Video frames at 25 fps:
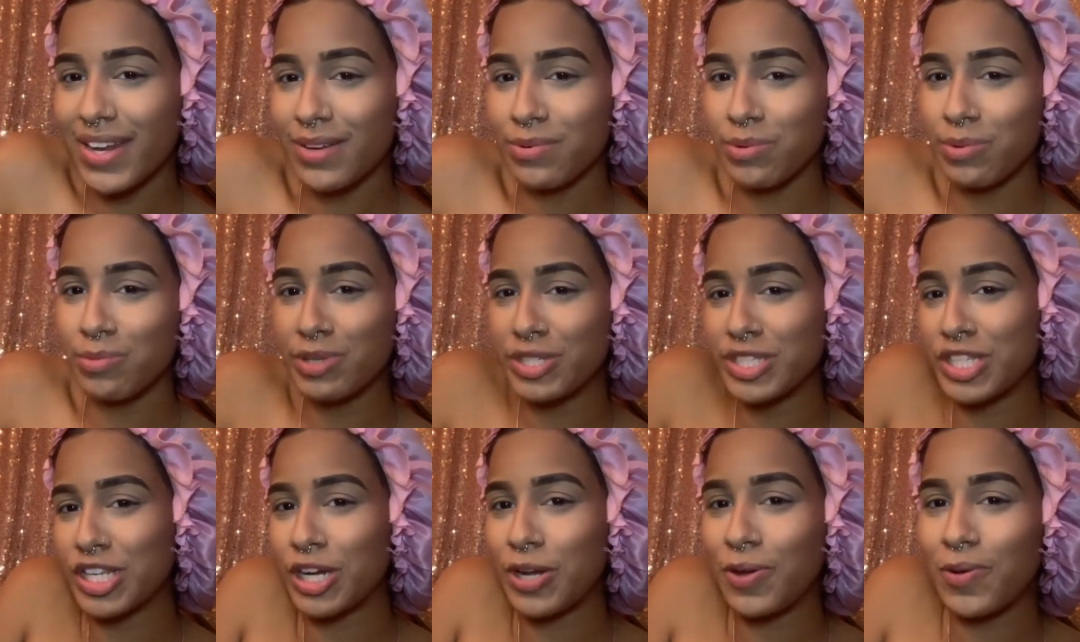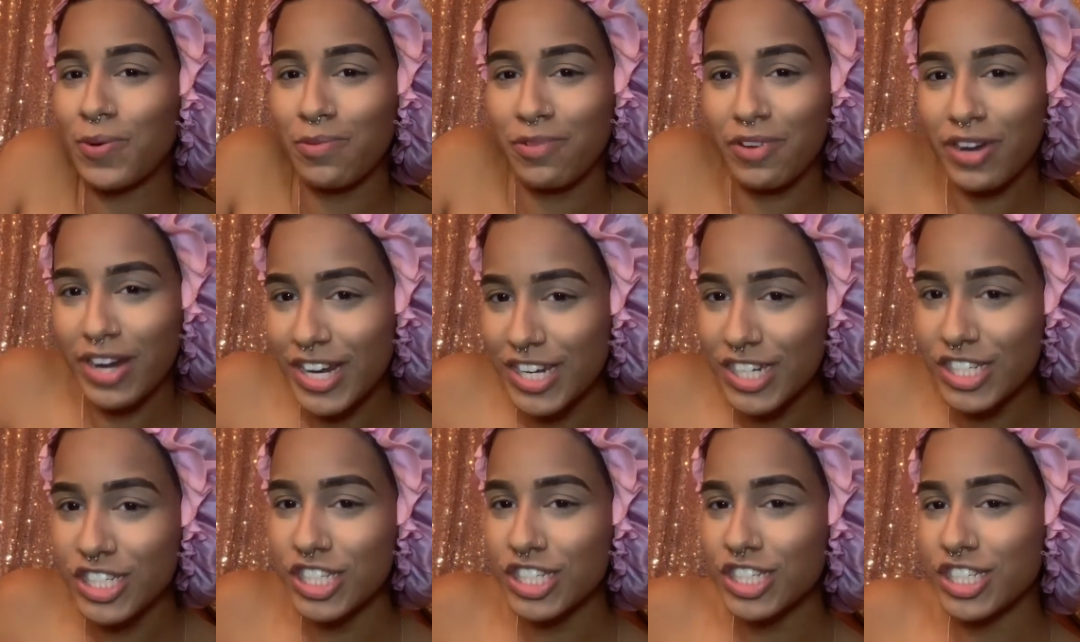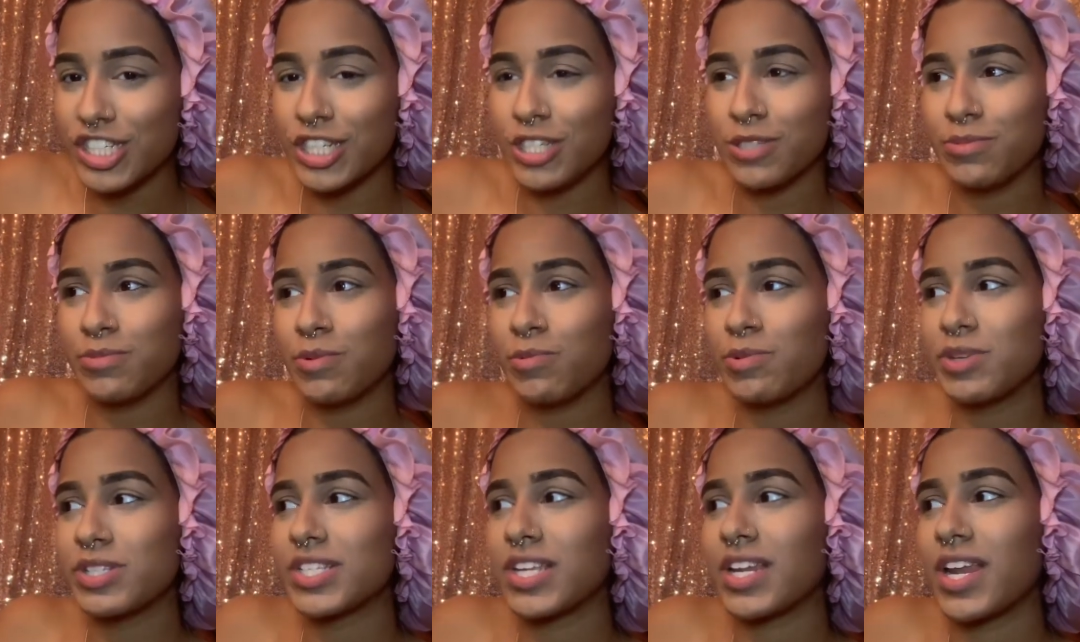We wasn't a whole relationship. It
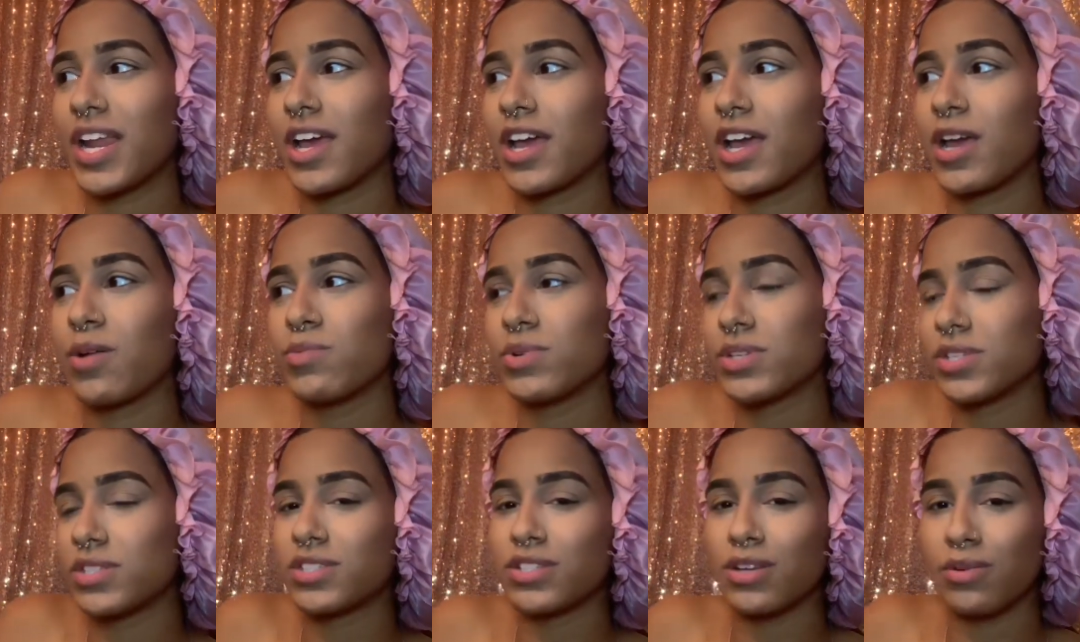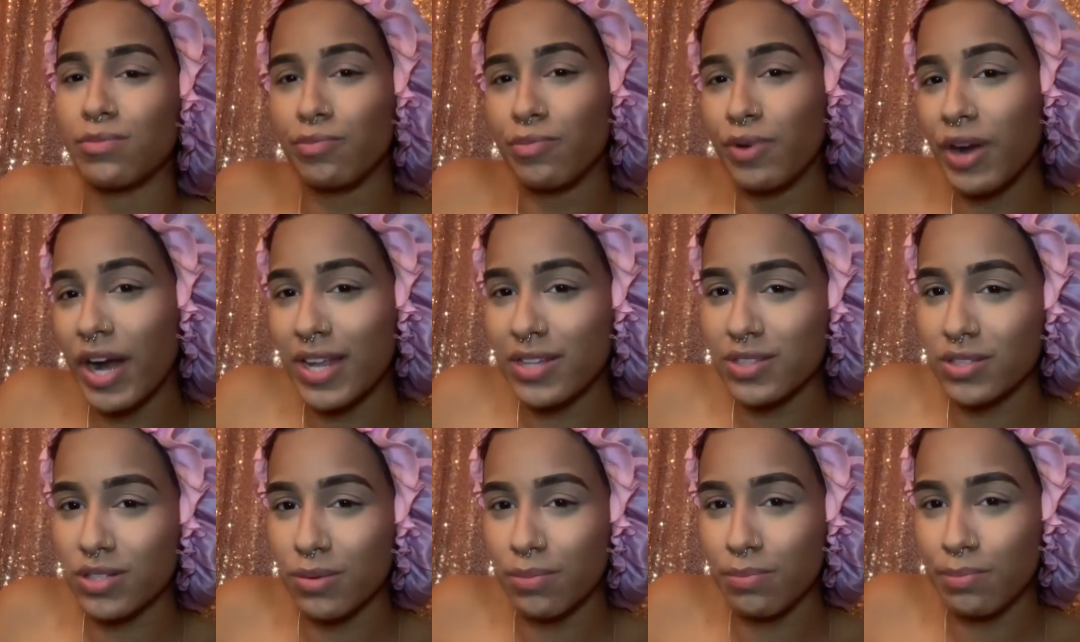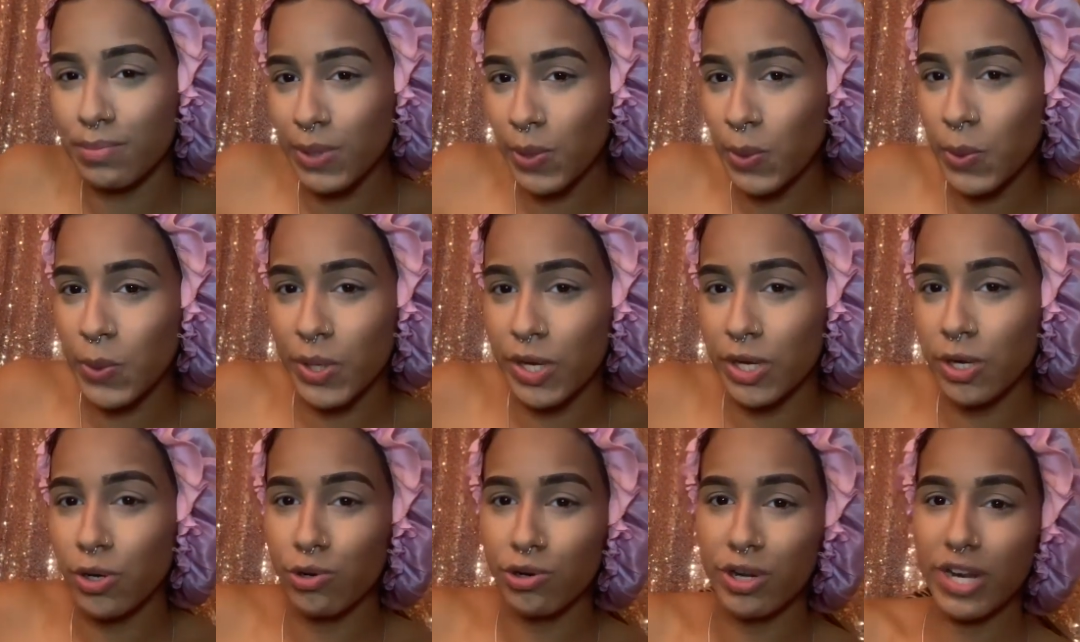wasn't like it was some random
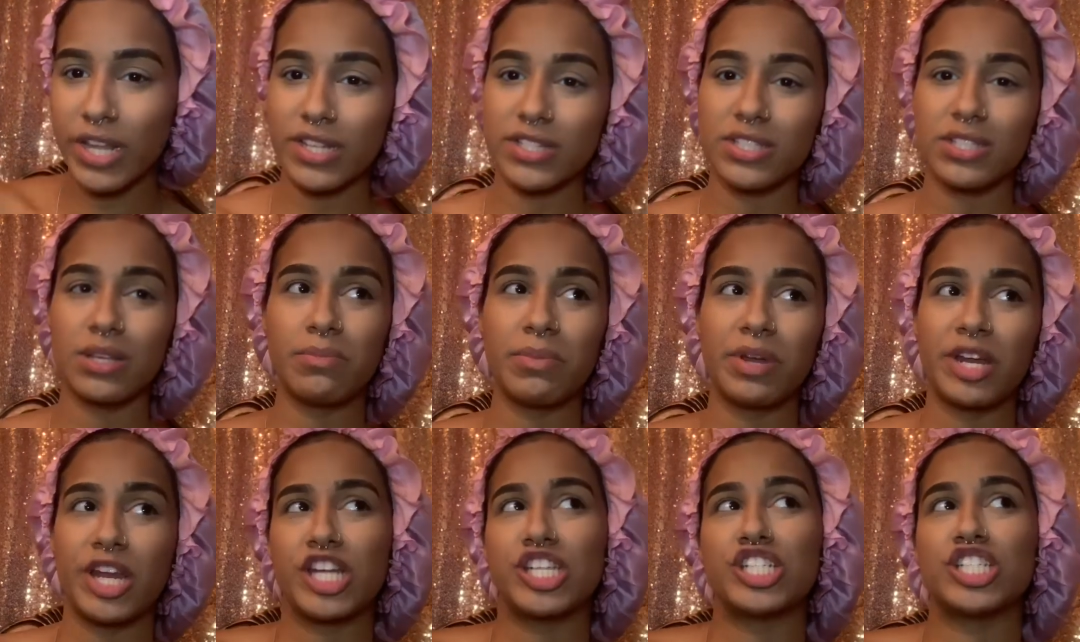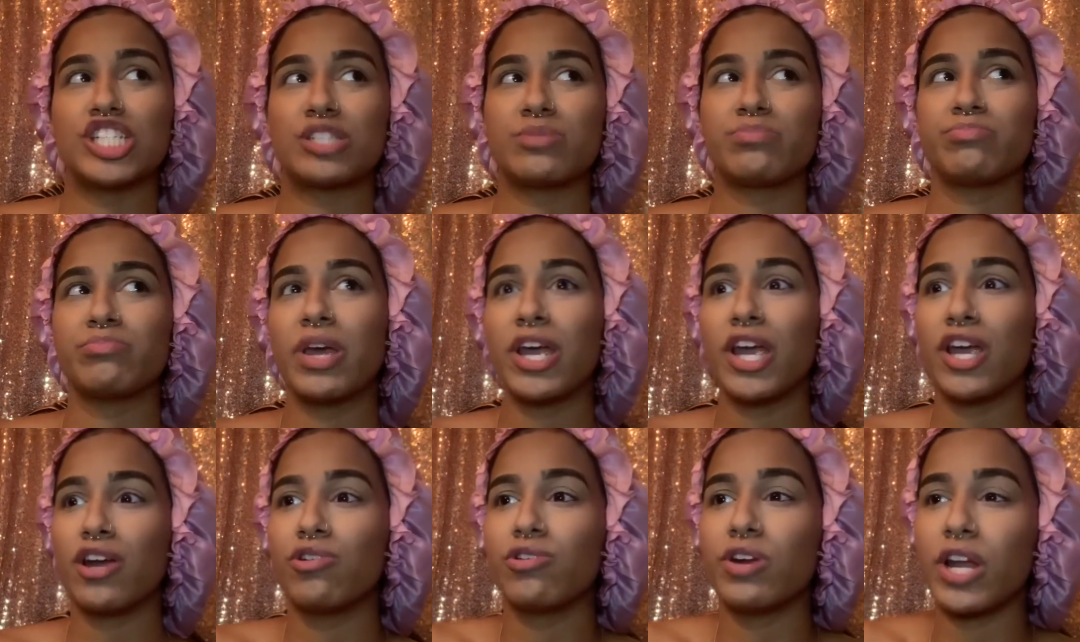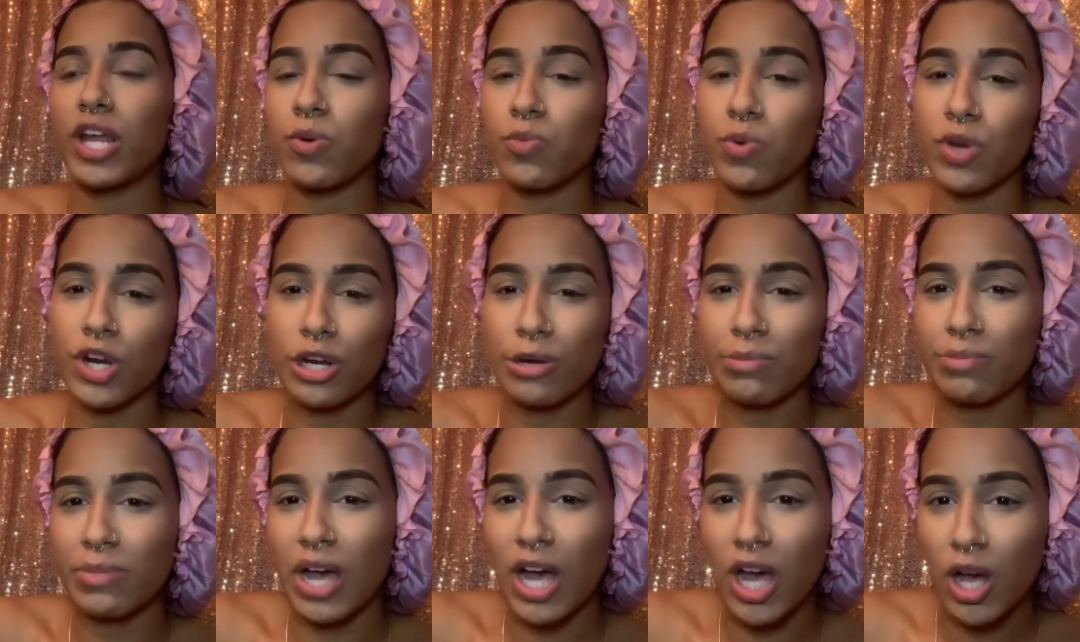boy or like somebody I just met or like one
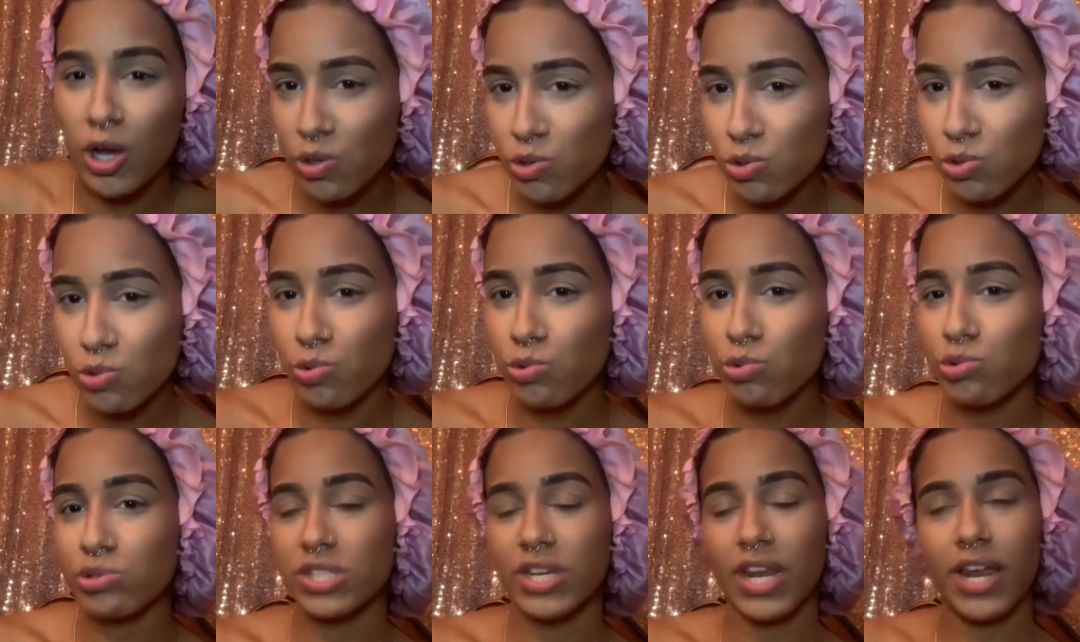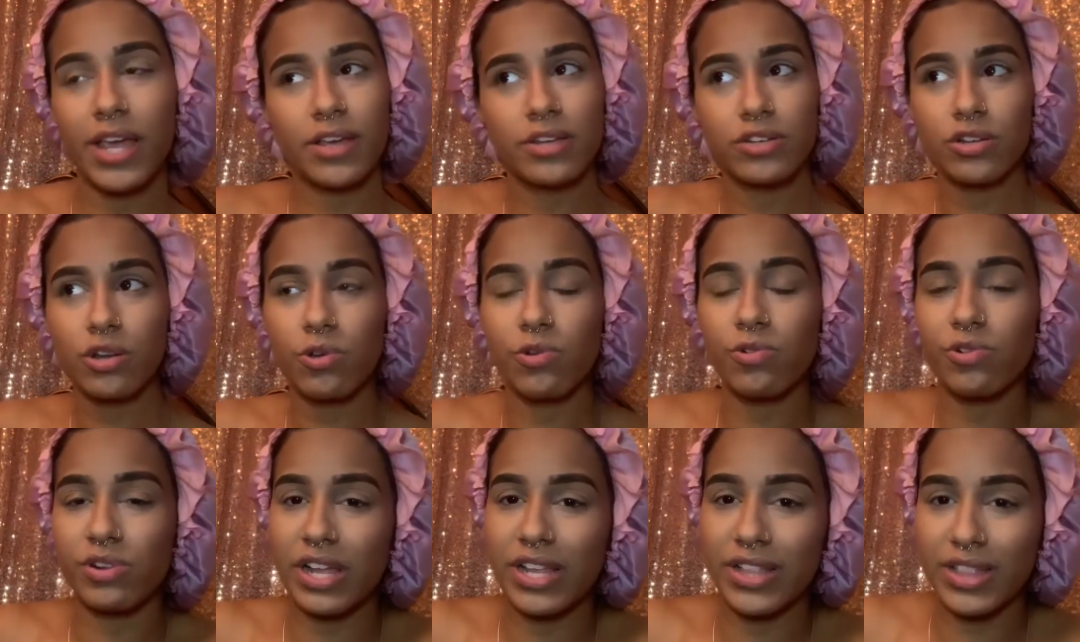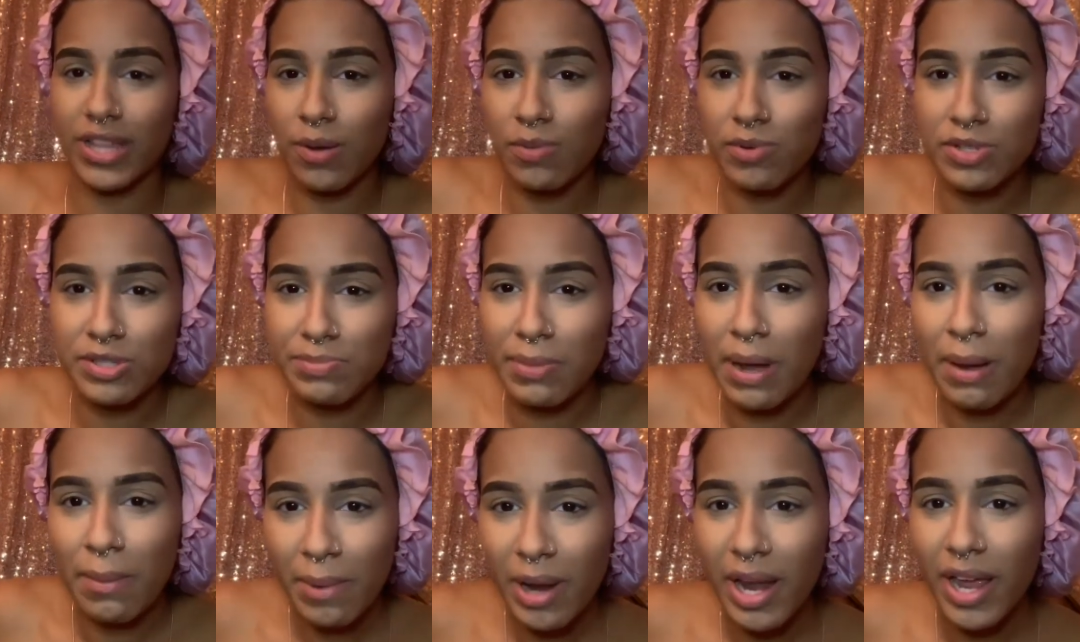of my hoes. Like, no, like that was
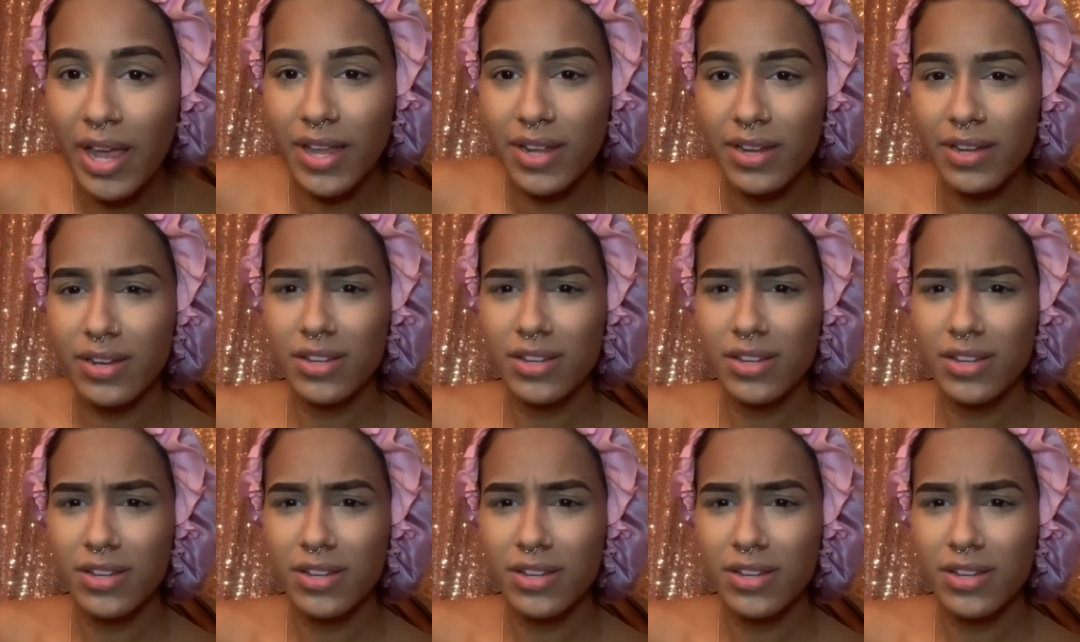my man.